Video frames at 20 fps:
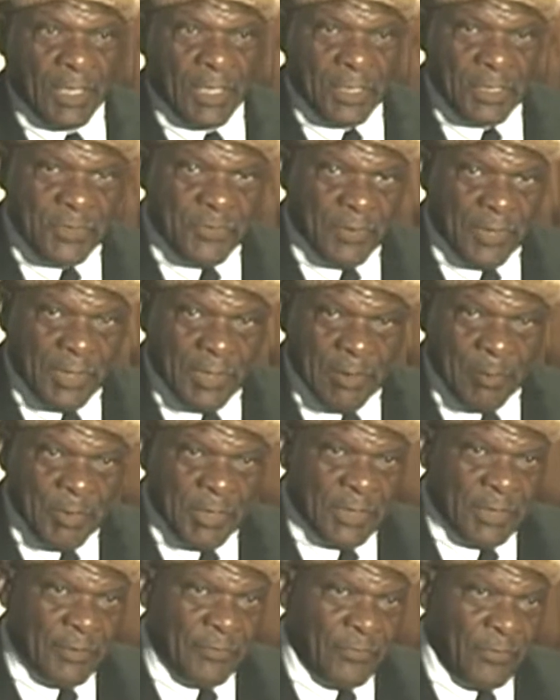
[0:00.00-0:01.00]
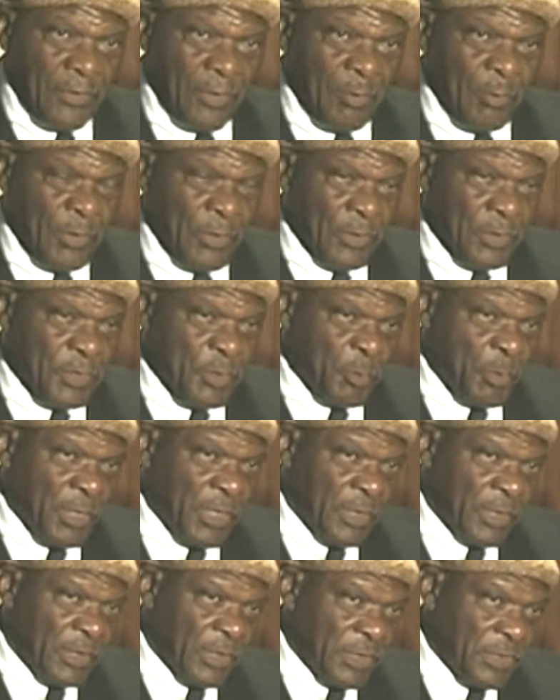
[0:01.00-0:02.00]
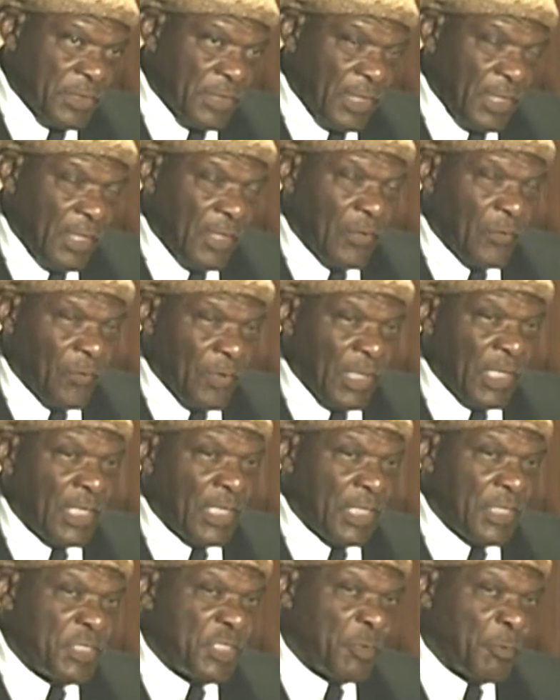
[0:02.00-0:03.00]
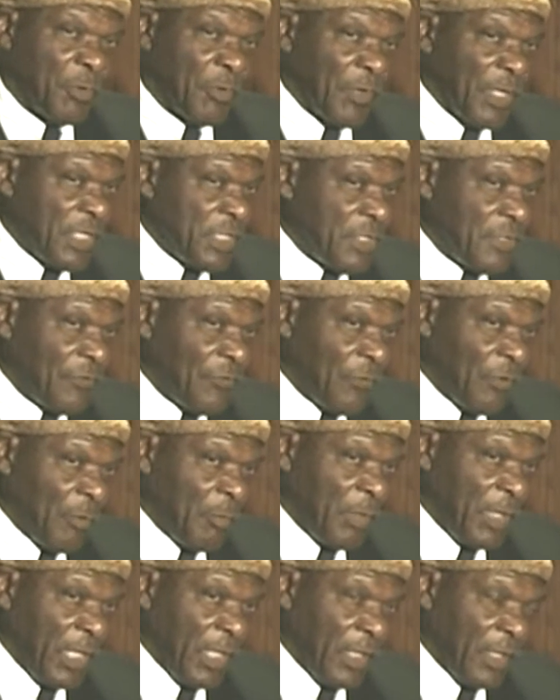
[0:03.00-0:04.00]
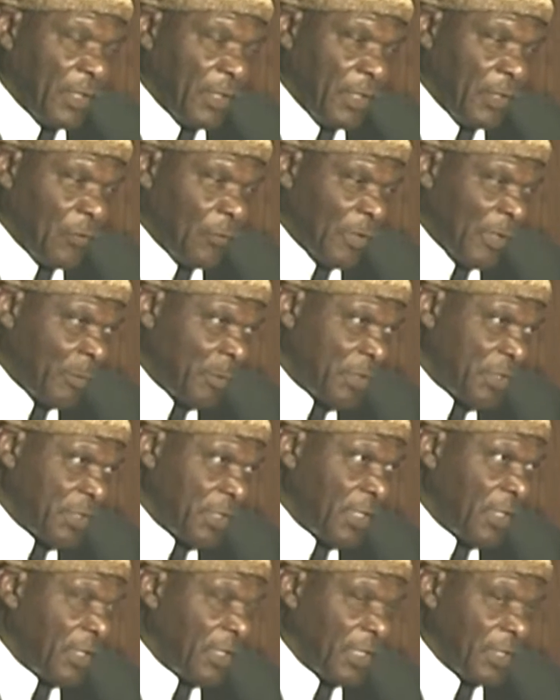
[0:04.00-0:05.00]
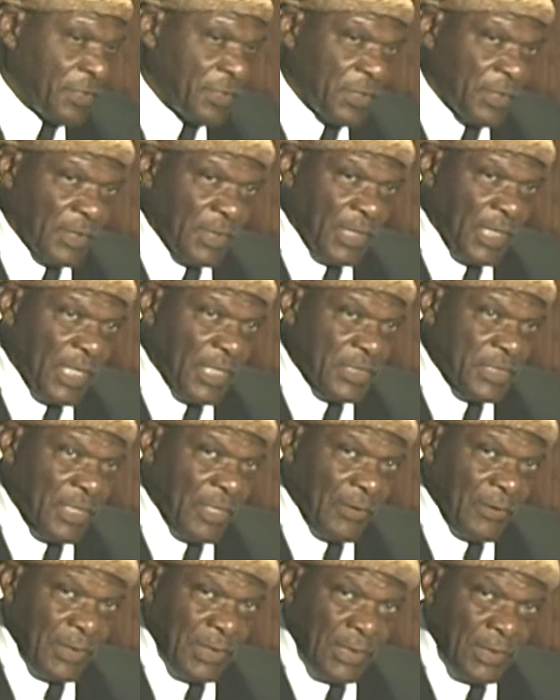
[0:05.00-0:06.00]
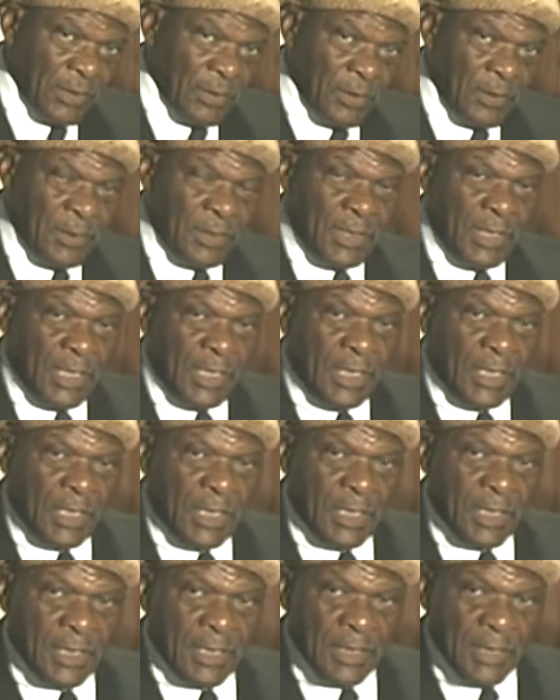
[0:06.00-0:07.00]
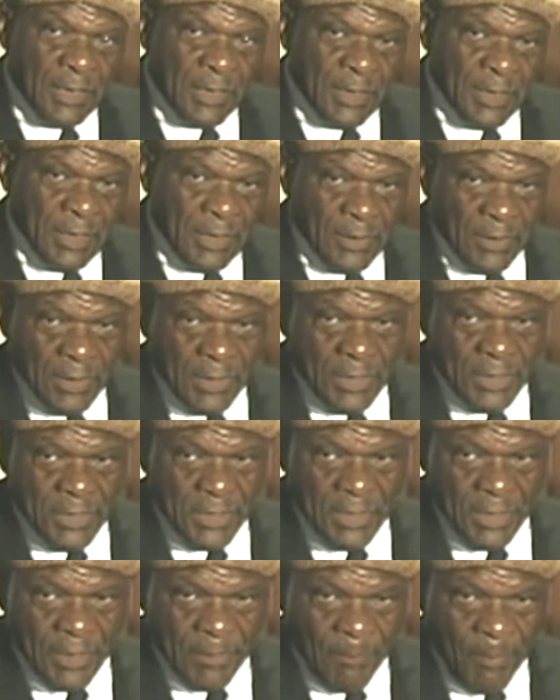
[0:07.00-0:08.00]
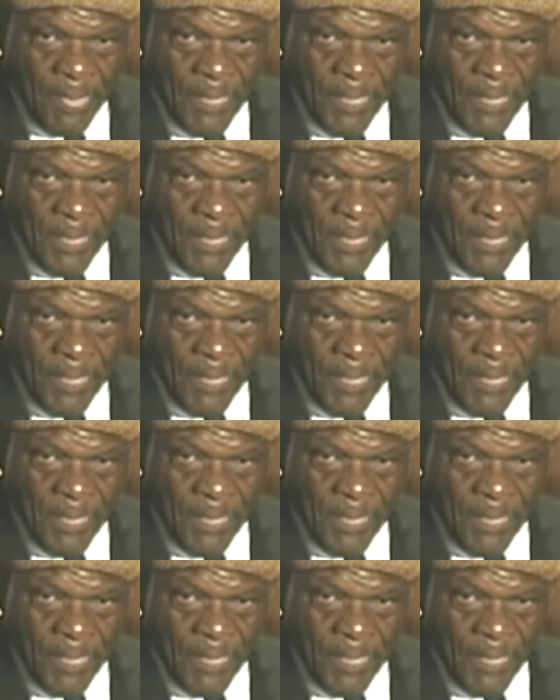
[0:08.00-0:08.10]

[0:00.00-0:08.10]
Hausfeld Limited firm, who has been just really an inspiration for me in representing us as our legal entity.